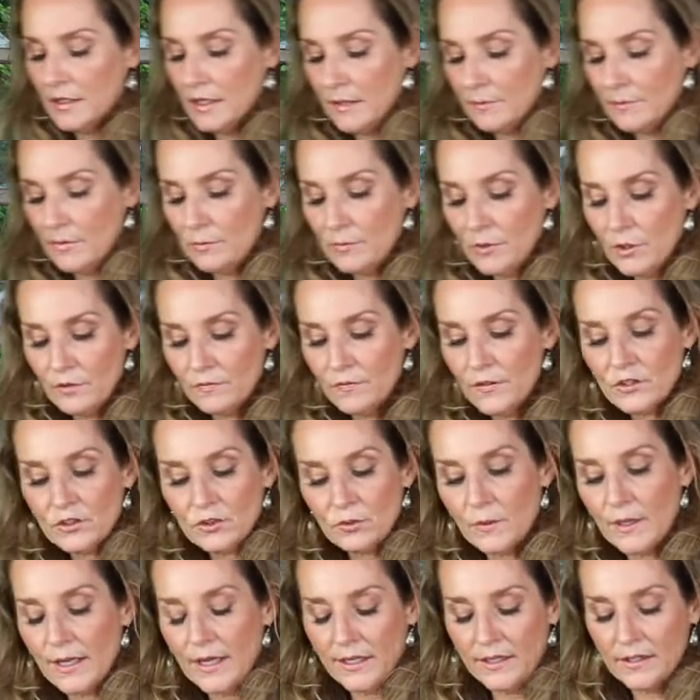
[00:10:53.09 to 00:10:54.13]
I'm gonna move this
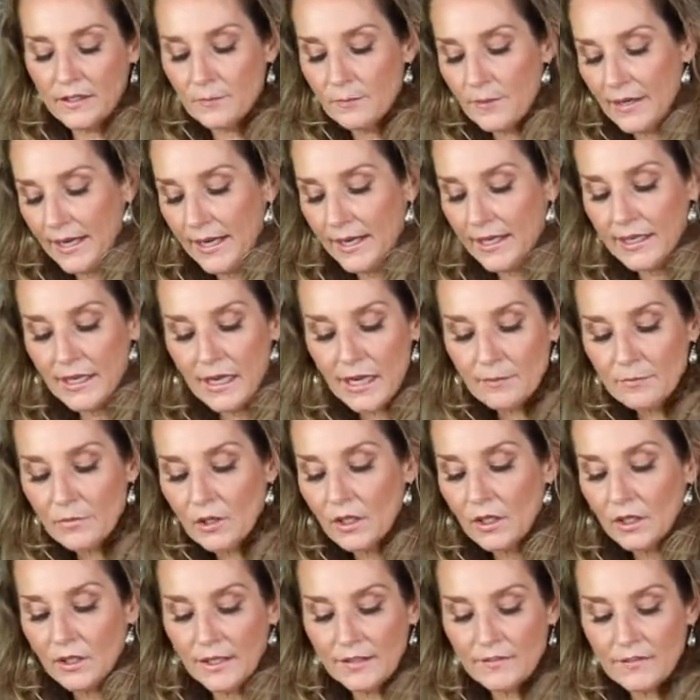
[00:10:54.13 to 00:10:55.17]
around in the pan. I'm
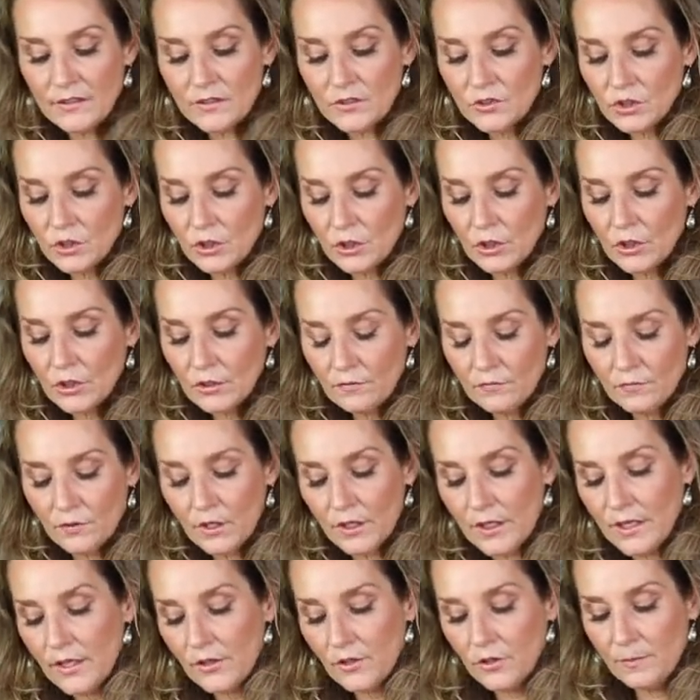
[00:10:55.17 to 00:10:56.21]
gonna let this cook for
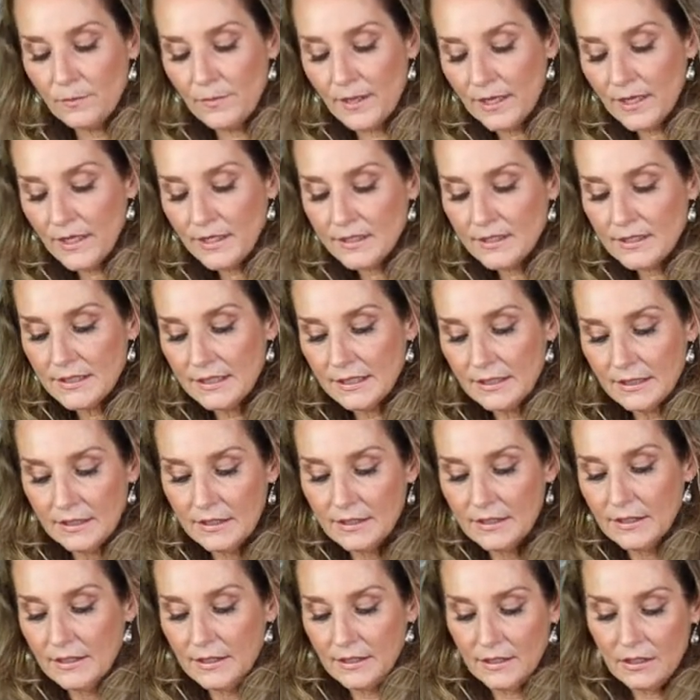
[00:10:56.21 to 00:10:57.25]
another minute
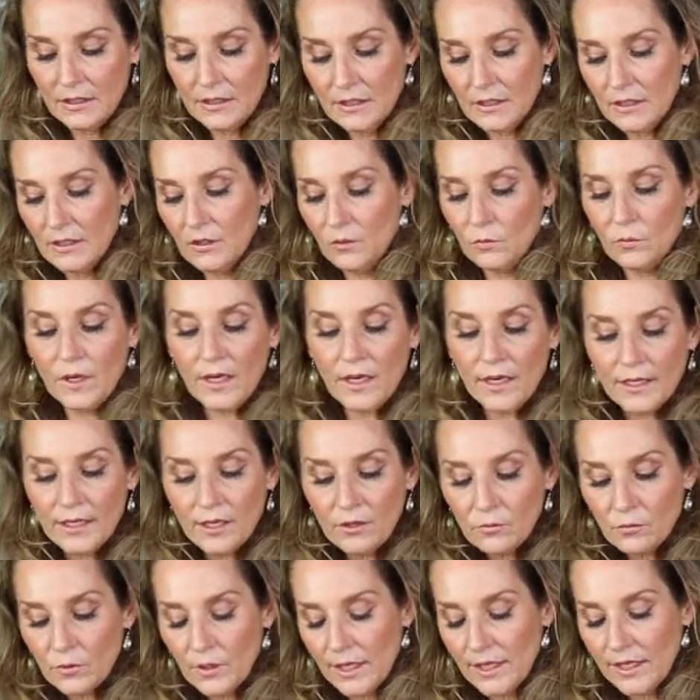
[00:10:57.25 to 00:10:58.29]
while I
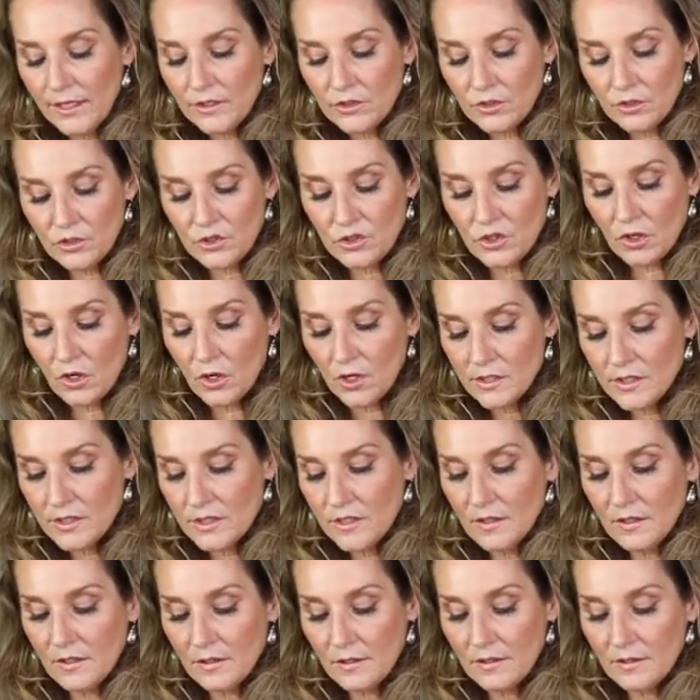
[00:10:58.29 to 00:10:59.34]
get ready to start
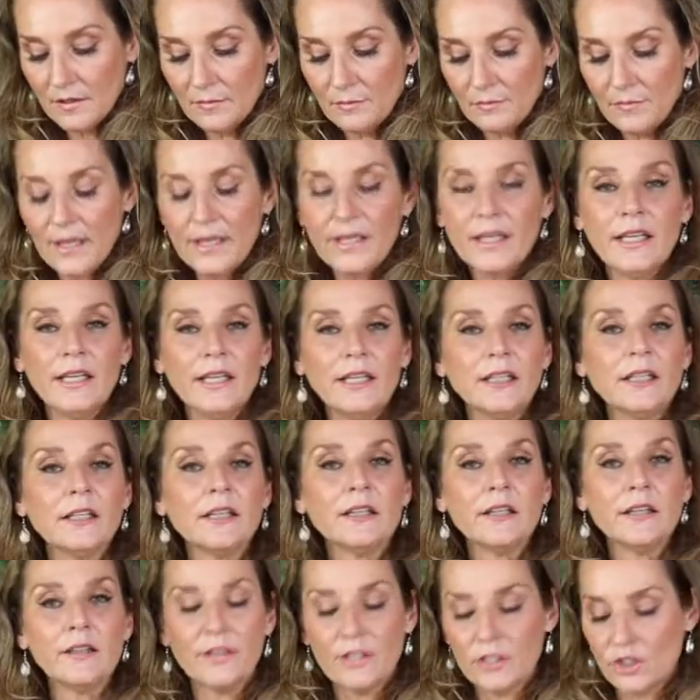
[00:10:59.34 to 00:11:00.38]
making
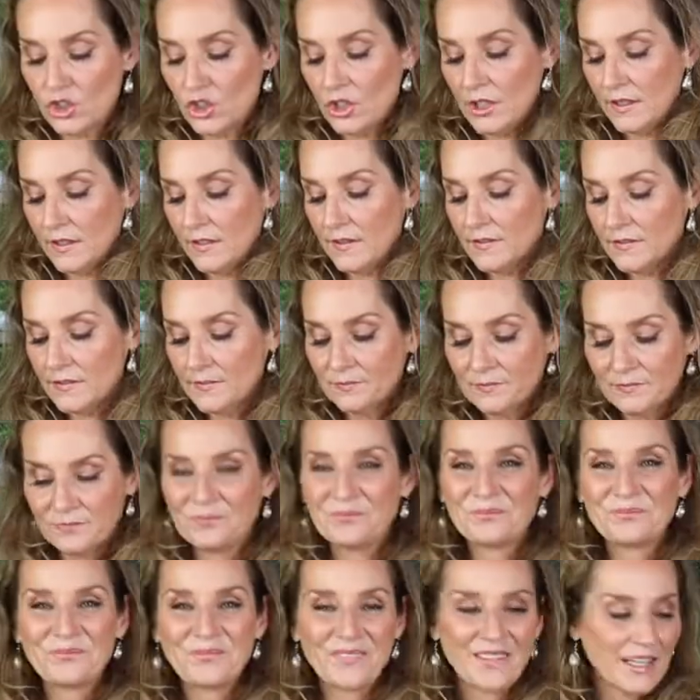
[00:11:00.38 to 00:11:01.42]
the cheese.
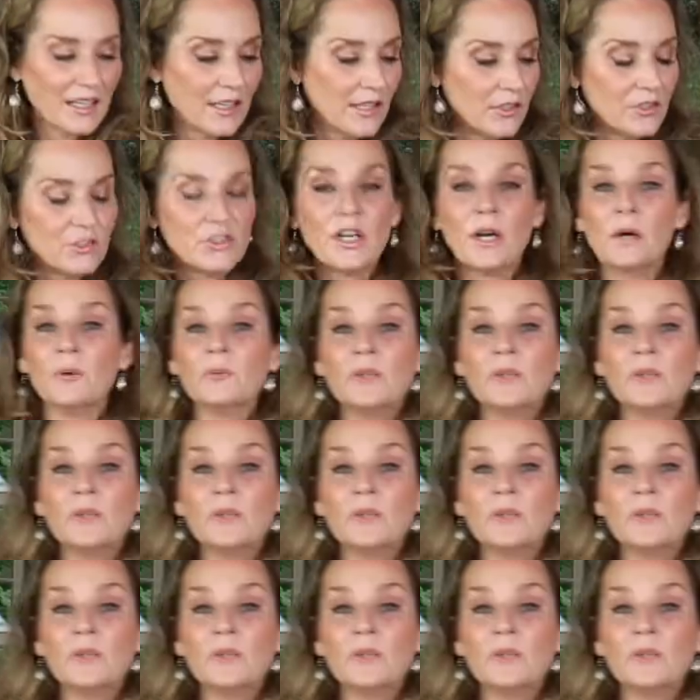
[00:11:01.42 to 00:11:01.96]
So,